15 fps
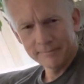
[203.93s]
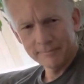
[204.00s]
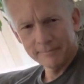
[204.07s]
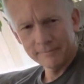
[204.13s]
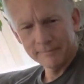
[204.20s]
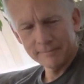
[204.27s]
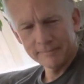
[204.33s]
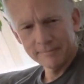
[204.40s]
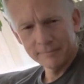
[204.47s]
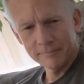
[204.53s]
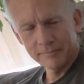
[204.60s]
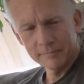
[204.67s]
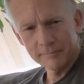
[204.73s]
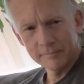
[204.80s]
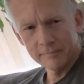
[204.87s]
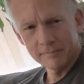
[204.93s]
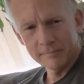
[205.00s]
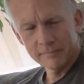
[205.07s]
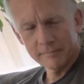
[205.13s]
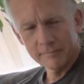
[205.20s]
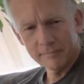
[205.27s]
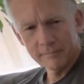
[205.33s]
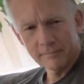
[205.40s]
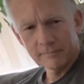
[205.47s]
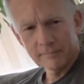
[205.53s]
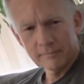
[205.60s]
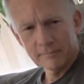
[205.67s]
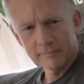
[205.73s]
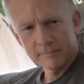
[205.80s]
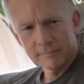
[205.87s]

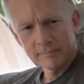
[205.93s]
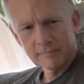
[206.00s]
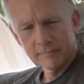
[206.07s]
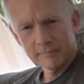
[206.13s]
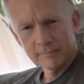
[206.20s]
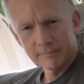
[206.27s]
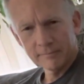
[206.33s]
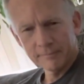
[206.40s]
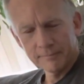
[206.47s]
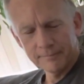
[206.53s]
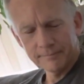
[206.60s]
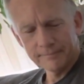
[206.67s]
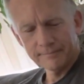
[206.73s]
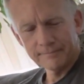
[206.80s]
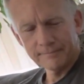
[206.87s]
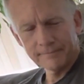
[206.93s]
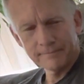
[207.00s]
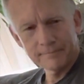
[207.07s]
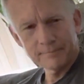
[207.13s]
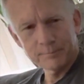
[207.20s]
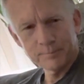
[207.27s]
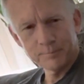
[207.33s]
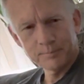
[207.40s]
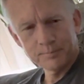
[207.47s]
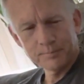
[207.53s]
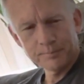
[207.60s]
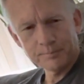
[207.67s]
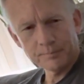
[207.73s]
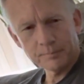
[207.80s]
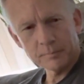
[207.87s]

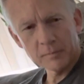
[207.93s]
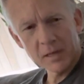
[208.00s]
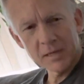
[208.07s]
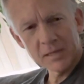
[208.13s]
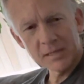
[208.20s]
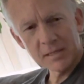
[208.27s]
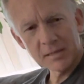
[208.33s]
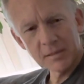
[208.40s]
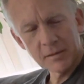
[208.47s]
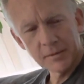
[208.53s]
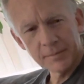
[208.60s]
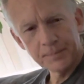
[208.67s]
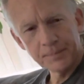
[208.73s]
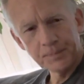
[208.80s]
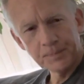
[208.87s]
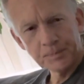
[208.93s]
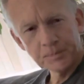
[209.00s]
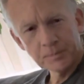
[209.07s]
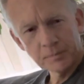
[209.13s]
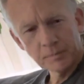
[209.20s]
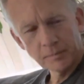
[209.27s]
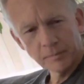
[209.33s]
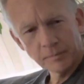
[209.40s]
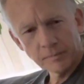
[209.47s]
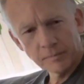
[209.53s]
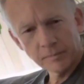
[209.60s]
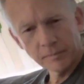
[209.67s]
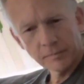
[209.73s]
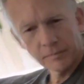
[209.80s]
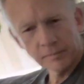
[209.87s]

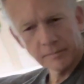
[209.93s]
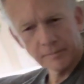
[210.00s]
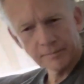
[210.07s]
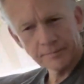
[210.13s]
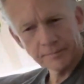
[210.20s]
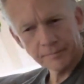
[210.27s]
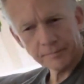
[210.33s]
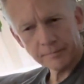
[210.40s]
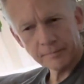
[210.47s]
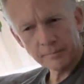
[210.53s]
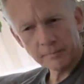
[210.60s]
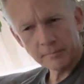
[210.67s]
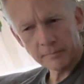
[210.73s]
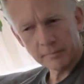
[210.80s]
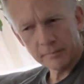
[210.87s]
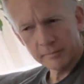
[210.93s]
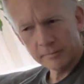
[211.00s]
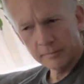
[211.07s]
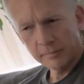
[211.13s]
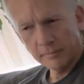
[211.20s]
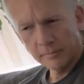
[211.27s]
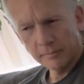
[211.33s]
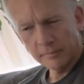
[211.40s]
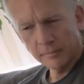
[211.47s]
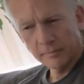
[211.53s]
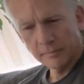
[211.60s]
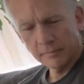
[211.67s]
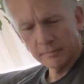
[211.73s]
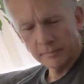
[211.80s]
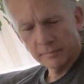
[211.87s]
No words are spoken by the person on screen.